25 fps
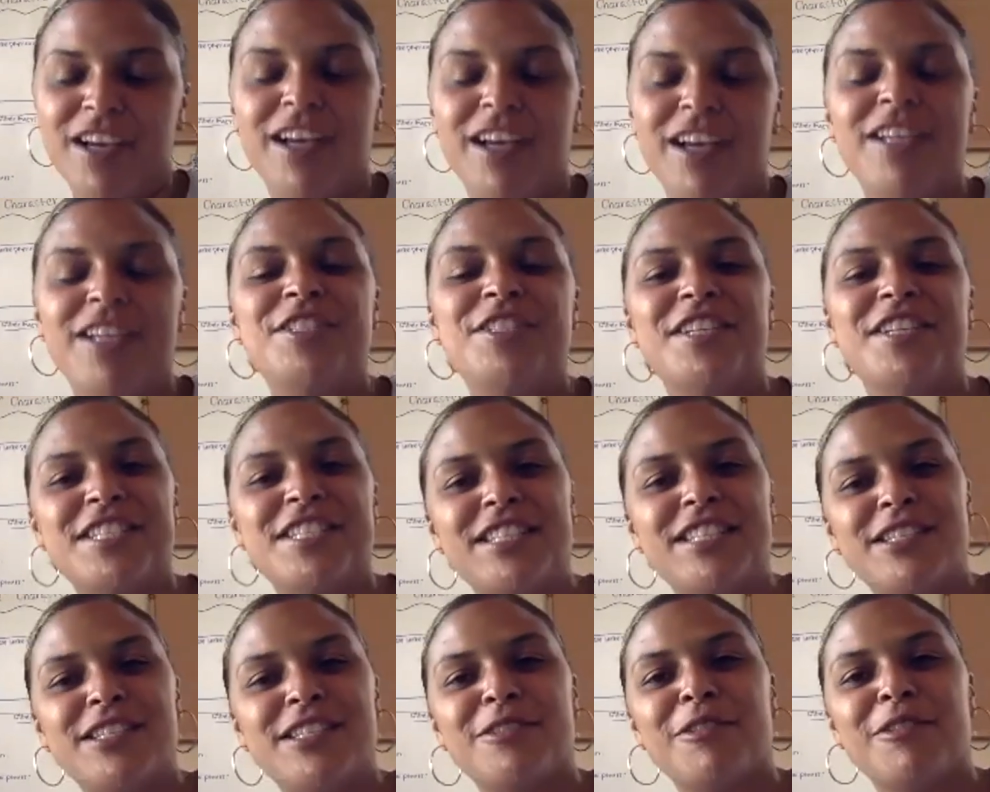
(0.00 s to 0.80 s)
Just
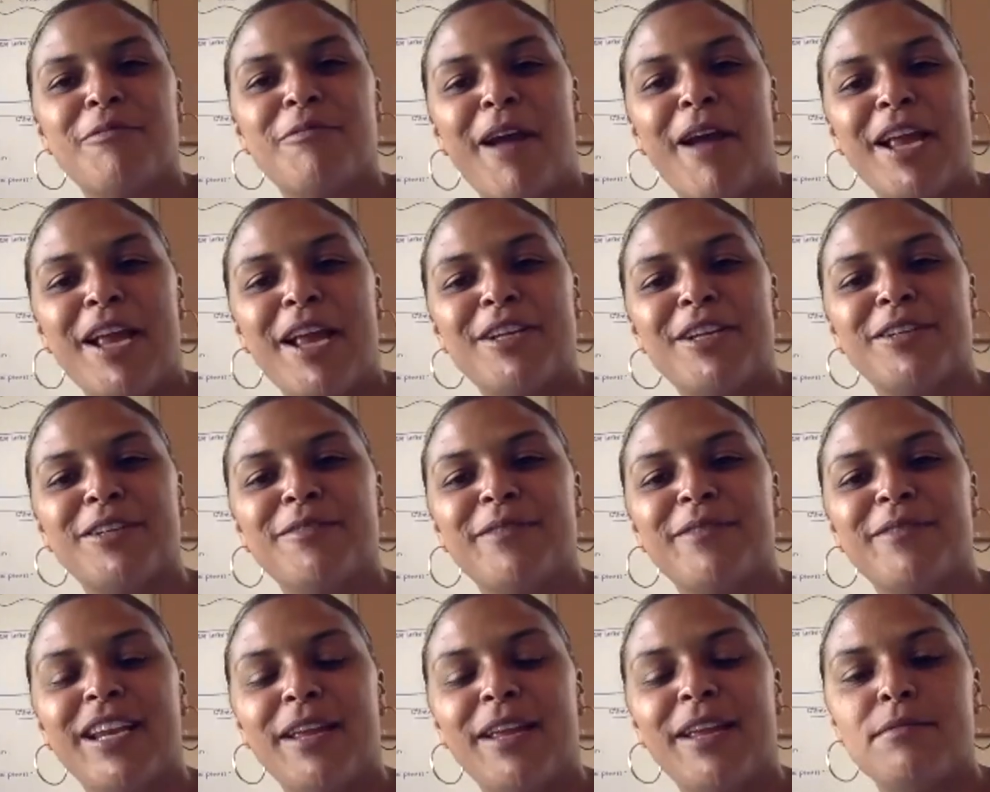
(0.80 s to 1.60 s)
as a reminder, my
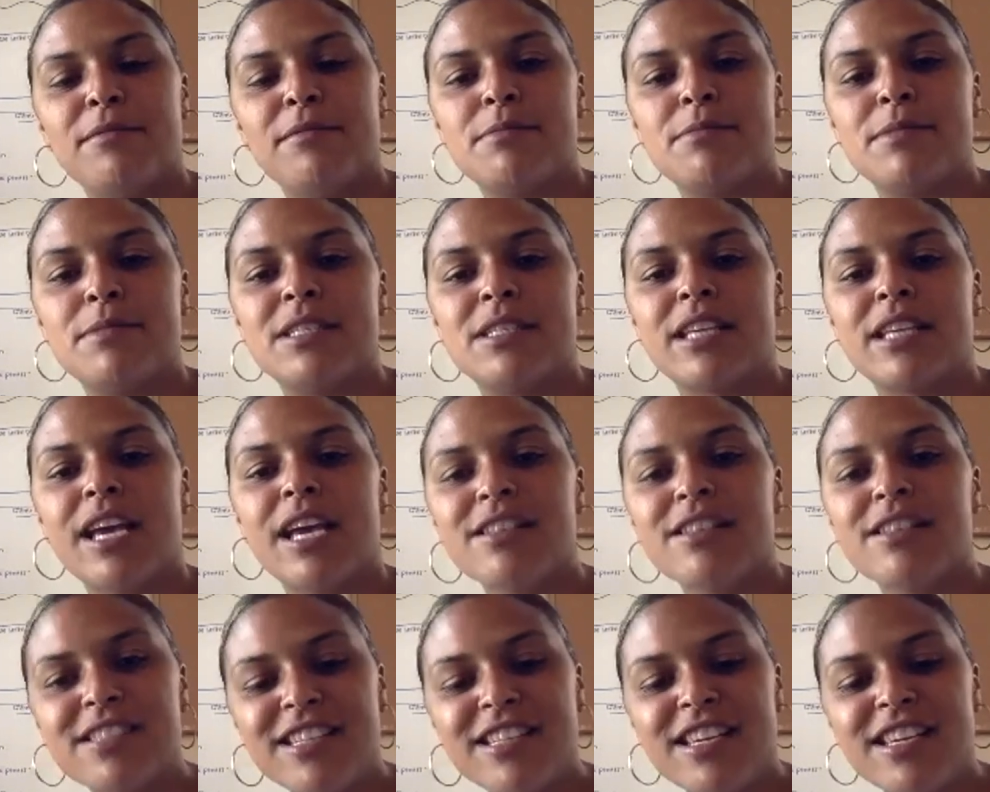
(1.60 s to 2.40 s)
name is Miss
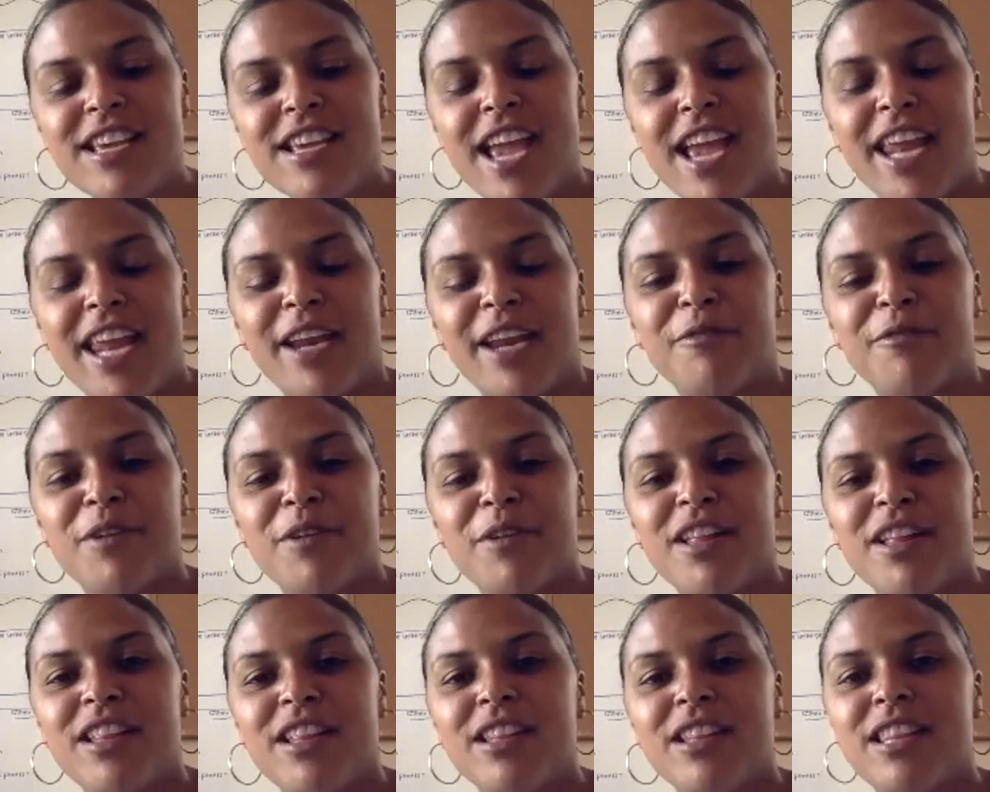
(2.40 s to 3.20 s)
Kelsey and I
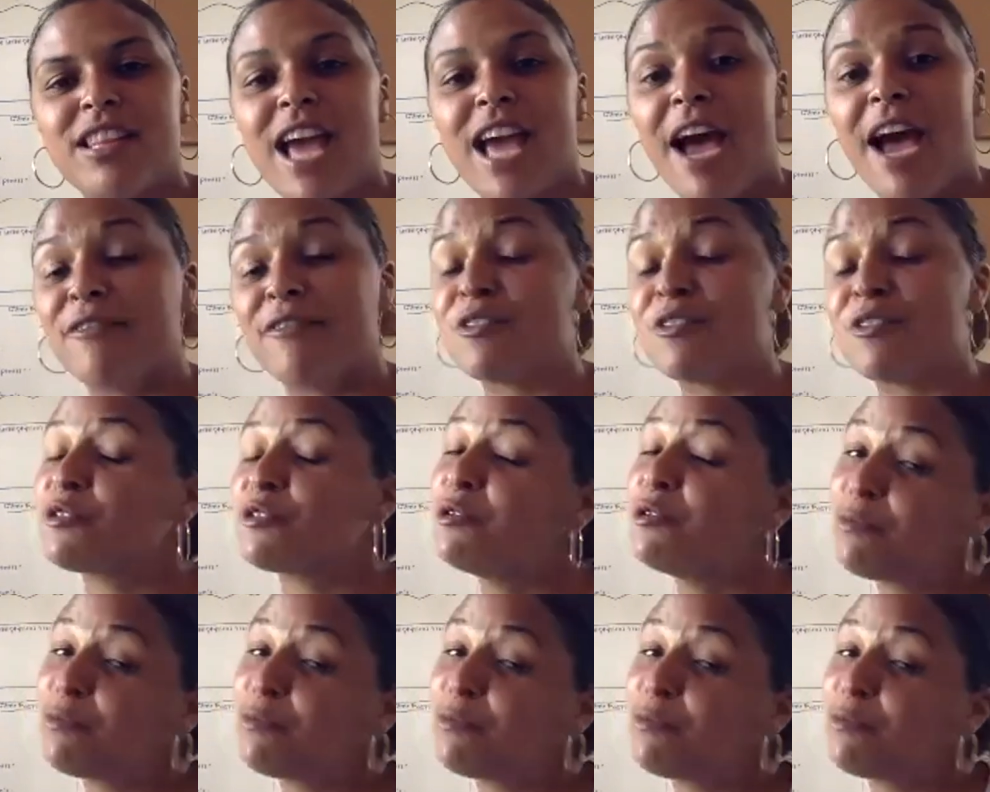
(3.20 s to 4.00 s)
run the after school
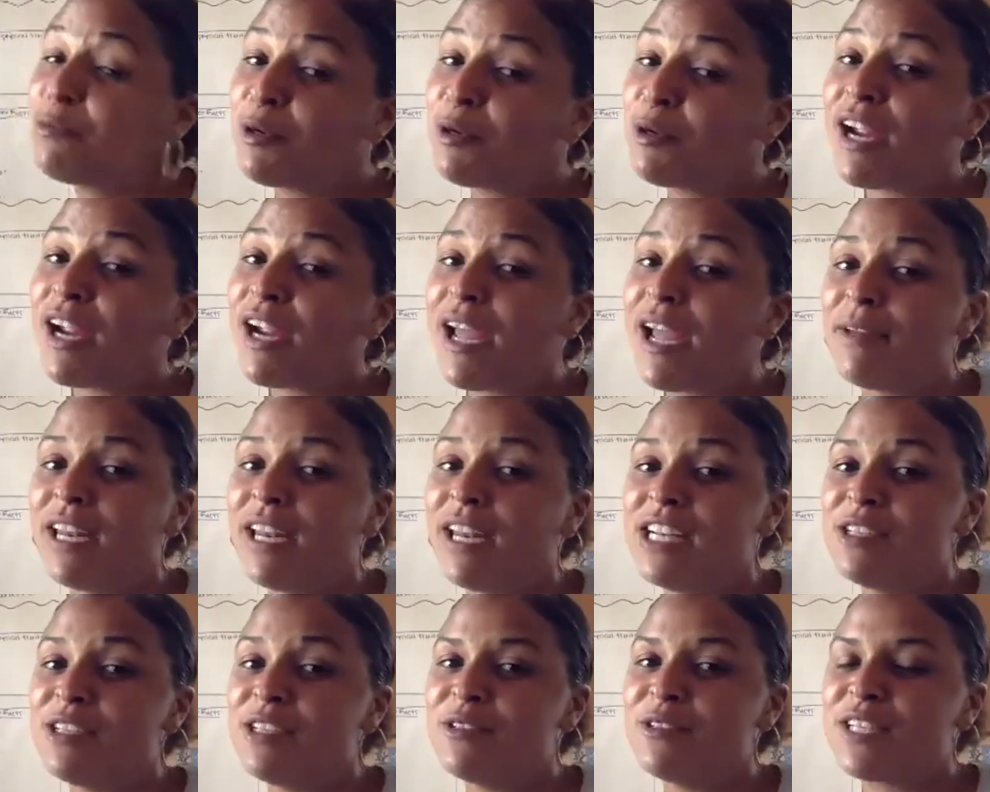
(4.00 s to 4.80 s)
program at
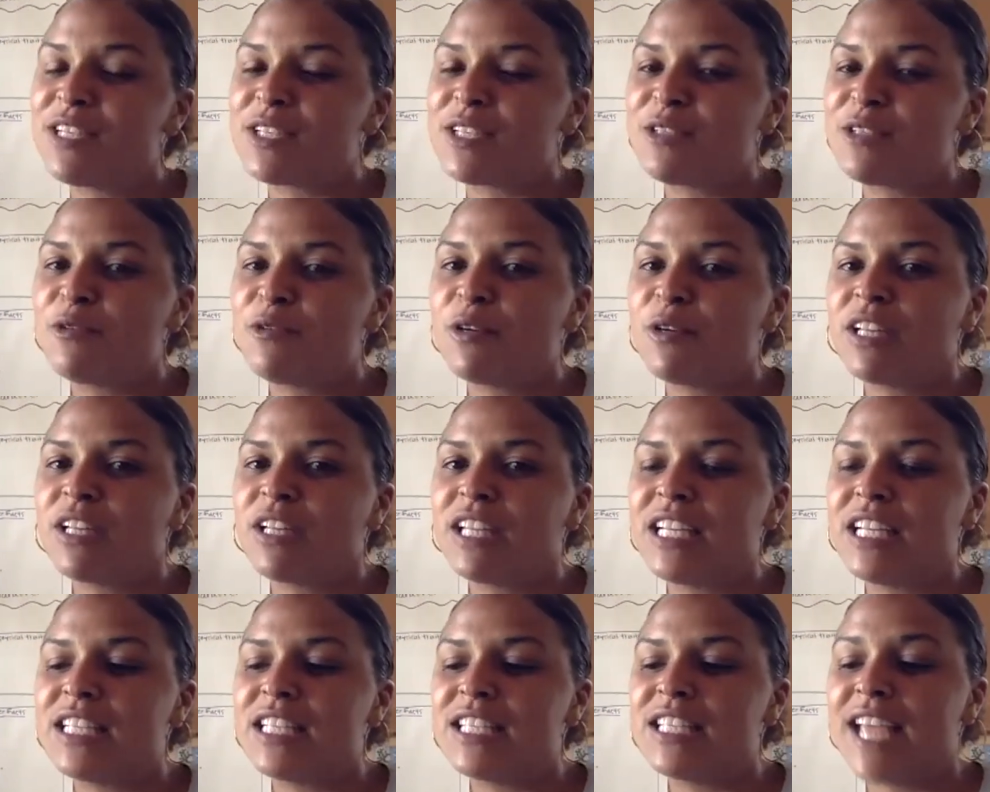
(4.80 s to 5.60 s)
826 New Orleans.